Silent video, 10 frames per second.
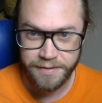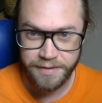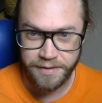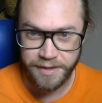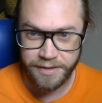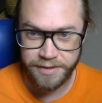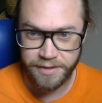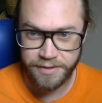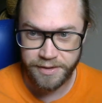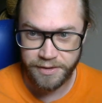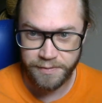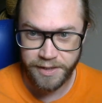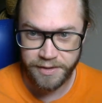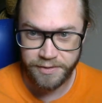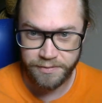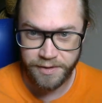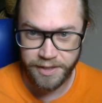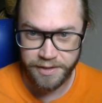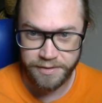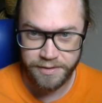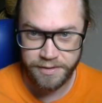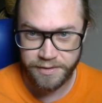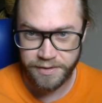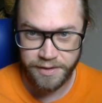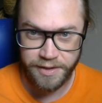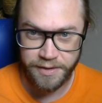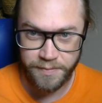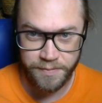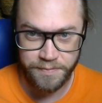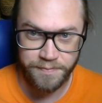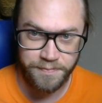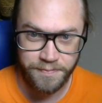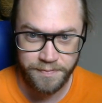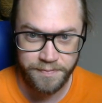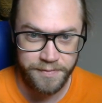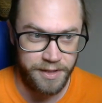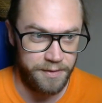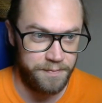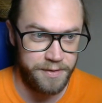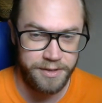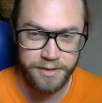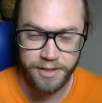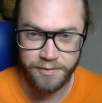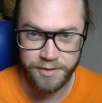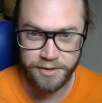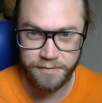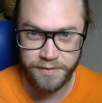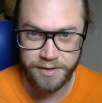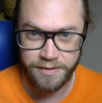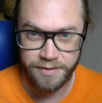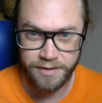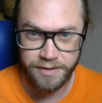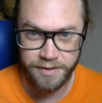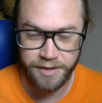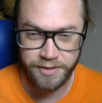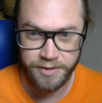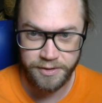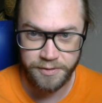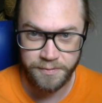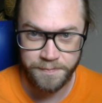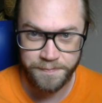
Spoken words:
And that's it. So we handle that. Yeah, the details are covered in the article,